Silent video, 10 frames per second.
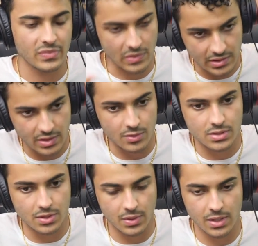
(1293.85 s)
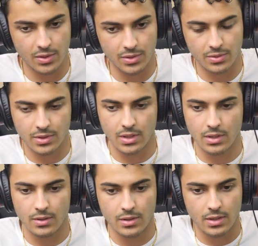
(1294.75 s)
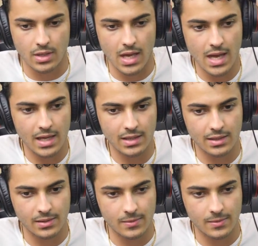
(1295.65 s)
that they'll still kill you. And